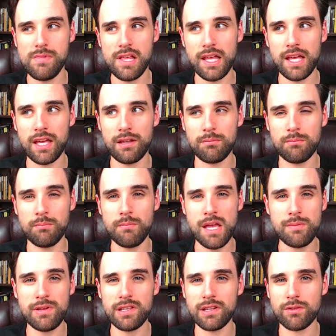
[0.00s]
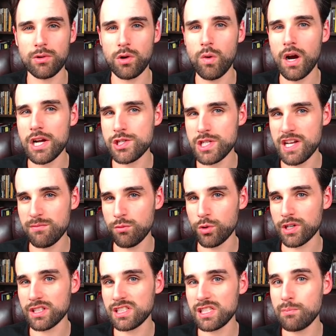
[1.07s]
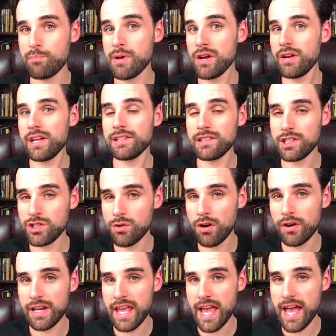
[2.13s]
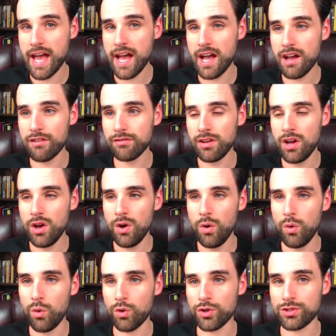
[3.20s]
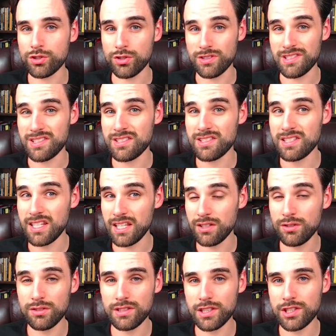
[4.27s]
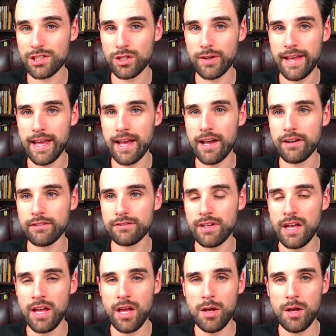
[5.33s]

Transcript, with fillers: maybe it requires you to have more experience that you already have or certain skills that you don't have.